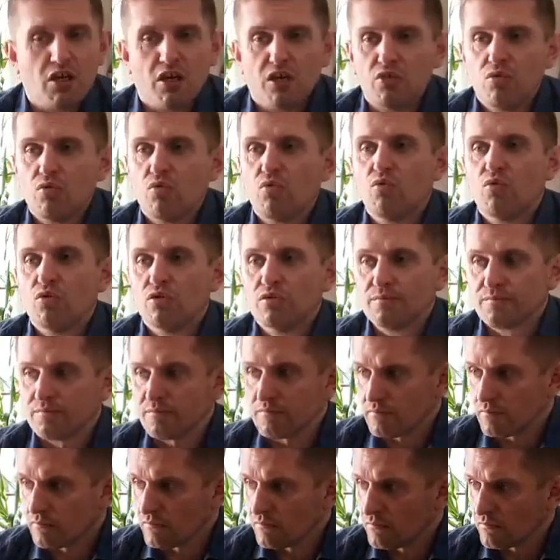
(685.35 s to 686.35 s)
illegally and
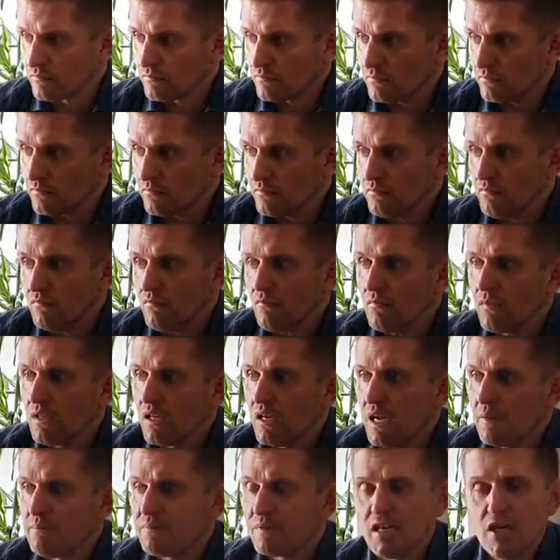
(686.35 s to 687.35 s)
to participate in
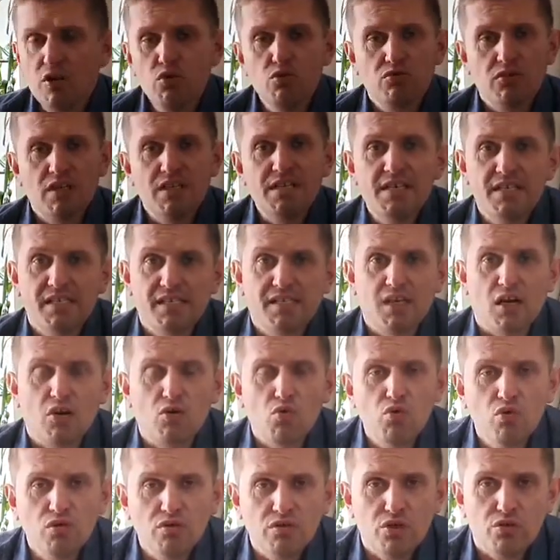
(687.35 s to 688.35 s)
this circus.
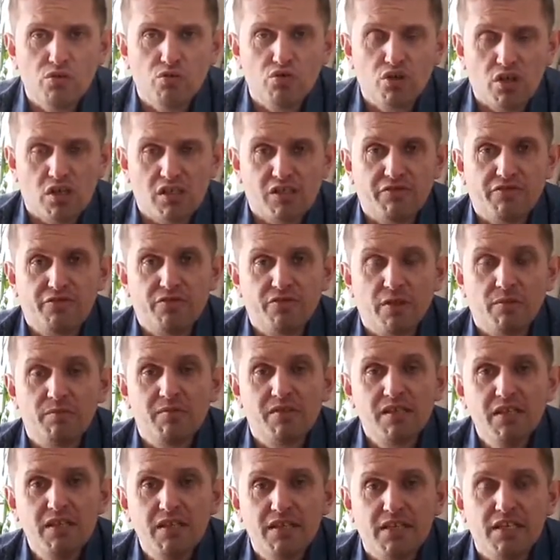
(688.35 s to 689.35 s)
Personally I do
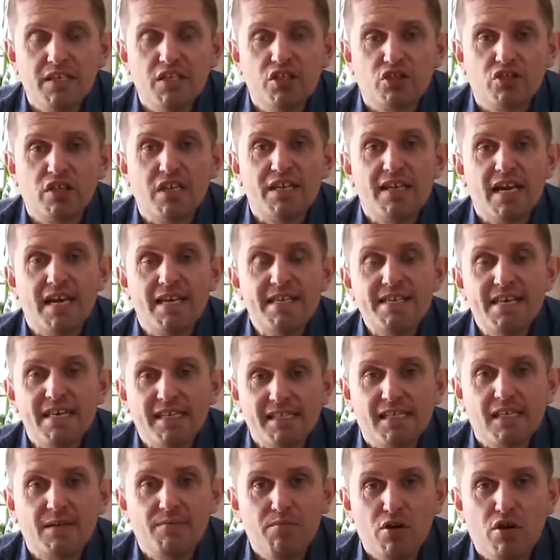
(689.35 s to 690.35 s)
not gather they gather
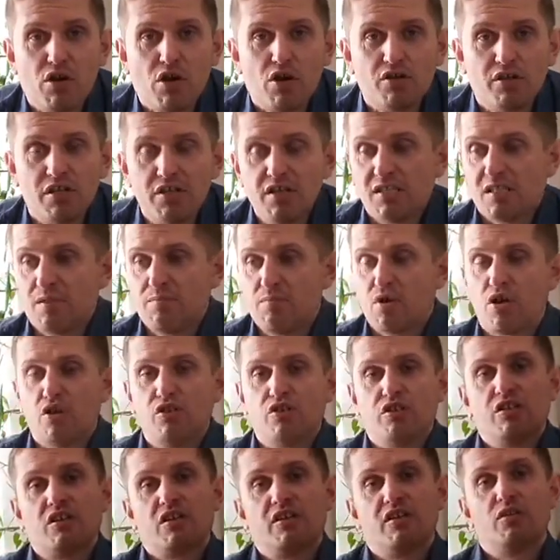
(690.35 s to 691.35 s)
to
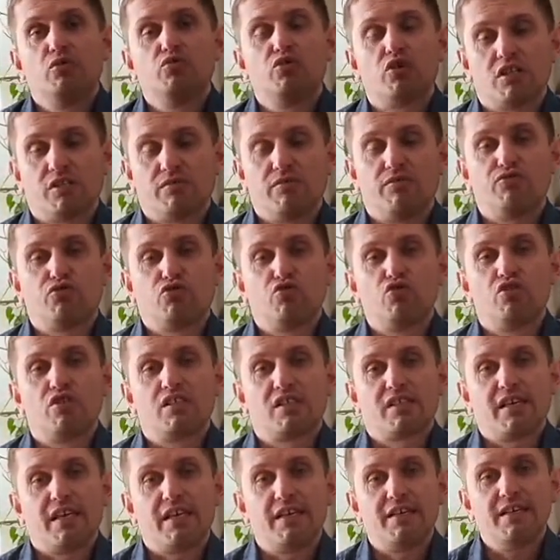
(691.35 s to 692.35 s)
participate to game
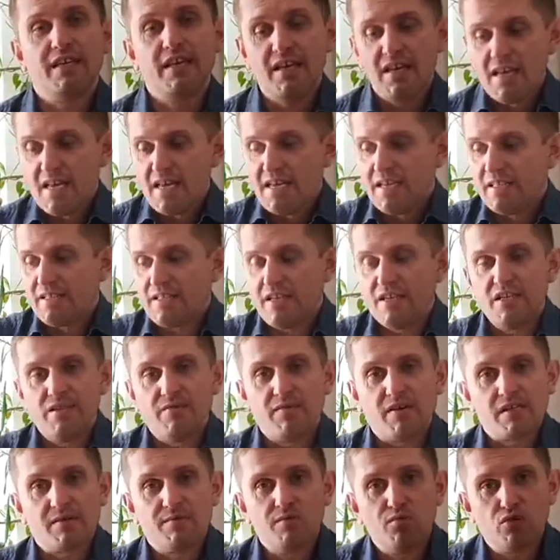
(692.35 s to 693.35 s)
where
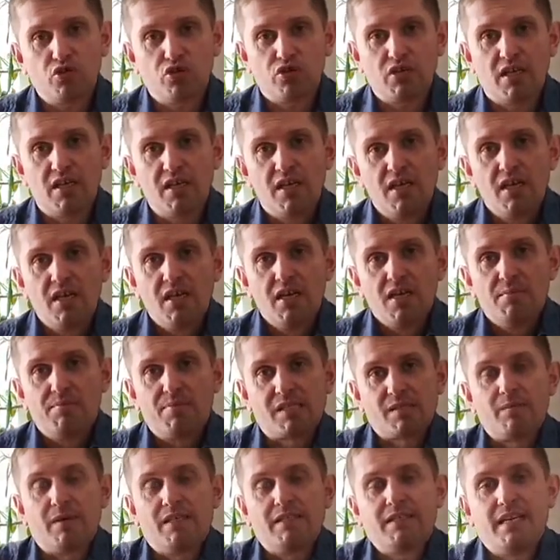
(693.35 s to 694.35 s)
it is impossible to
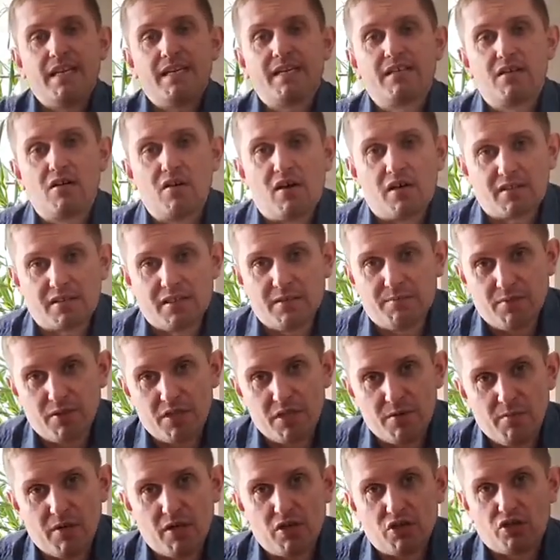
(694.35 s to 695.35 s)
look at cards I
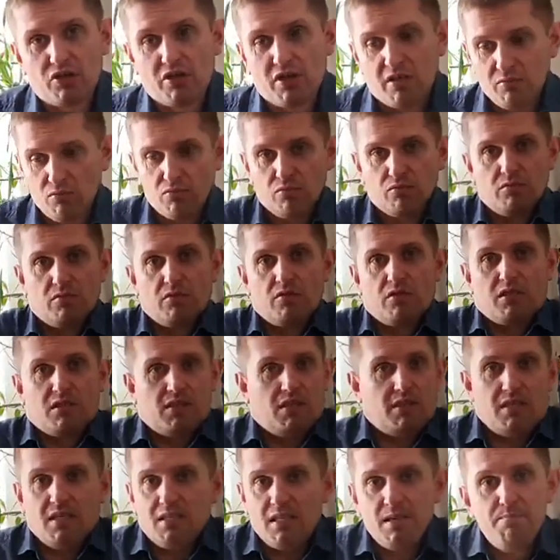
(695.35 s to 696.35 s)
lived at.
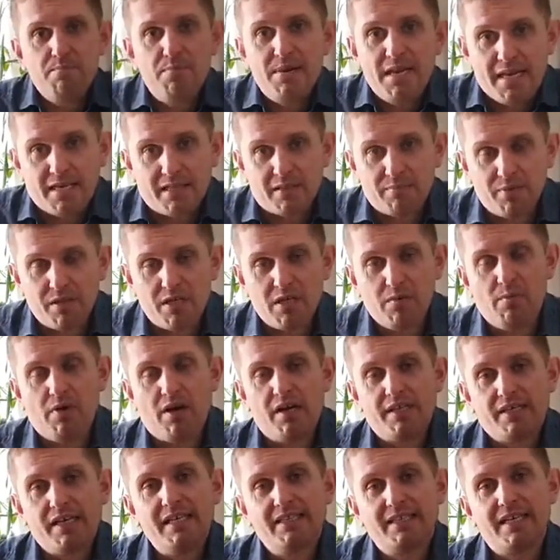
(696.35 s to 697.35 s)
That is delirium
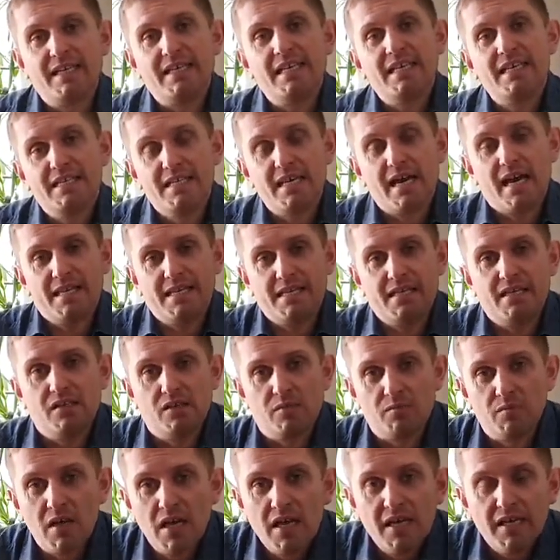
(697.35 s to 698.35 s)
to understand the
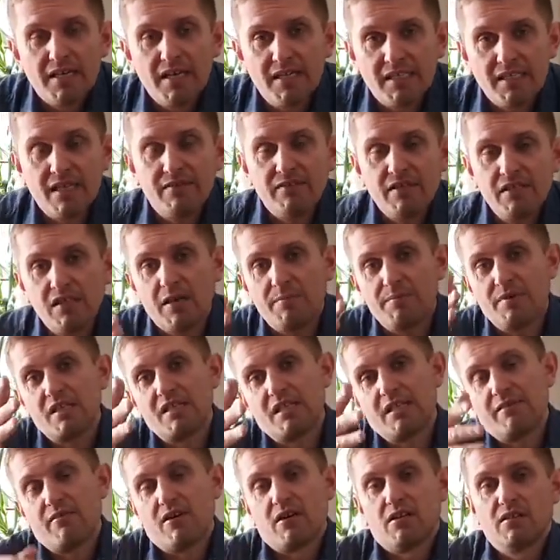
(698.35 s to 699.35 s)
idiocy.
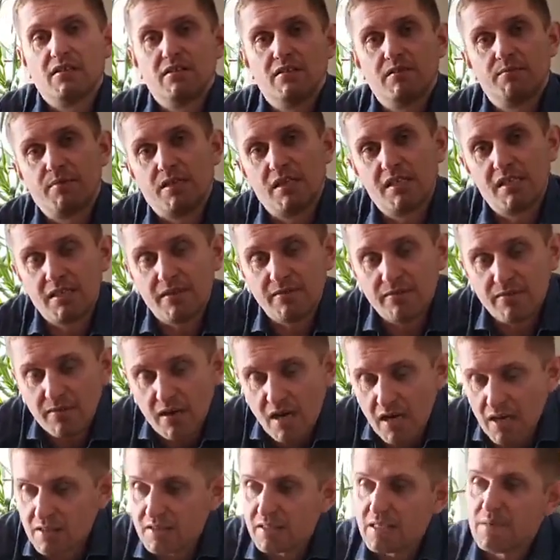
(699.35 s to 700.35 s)
If I always
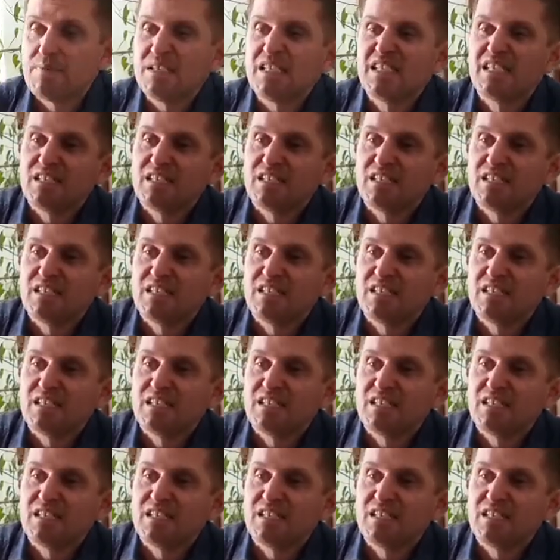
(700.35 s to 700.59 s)
called and